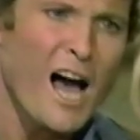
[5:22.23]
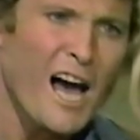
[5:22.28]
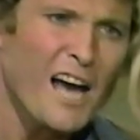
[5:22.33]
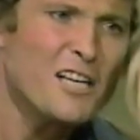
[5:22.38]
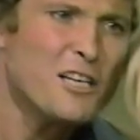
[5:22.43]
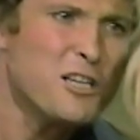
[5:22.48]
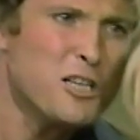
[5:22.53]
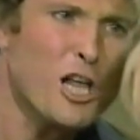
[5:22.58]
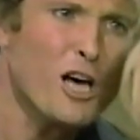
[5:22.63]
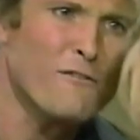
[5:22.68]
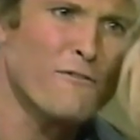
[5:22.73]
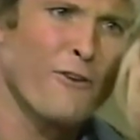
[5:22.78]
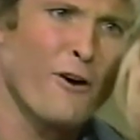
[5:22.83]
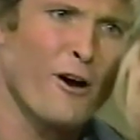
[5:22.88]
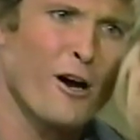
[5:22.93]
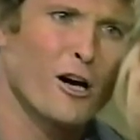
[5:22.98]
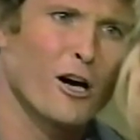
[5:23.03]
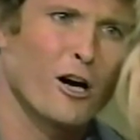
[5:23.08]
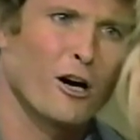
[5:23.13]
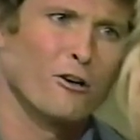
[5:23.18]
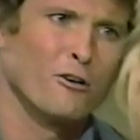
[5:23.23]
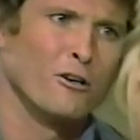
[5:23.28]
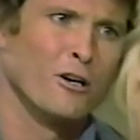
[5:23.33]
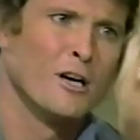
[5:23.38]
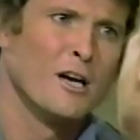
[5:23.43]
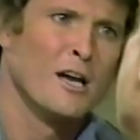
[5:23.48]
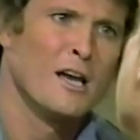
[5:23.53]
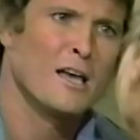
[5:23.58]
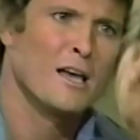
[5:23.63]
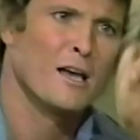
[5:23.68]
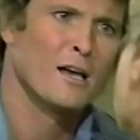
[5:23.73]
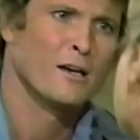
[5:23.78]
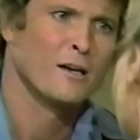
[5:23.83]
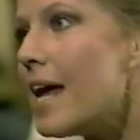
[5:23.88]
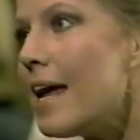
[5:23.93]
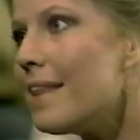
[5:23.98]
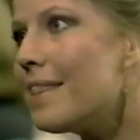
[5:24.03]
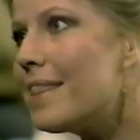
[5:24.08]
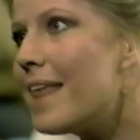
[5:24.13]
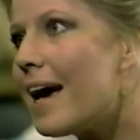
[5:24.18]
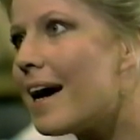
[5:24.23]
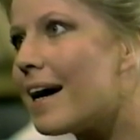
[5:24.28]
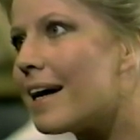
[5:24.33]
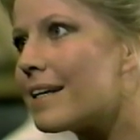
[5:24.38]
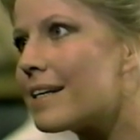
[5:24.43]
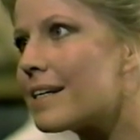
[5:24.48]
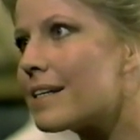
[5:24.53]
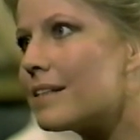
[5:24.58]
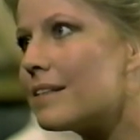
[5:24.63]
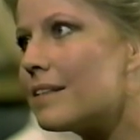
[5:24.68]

I love her. I understand that.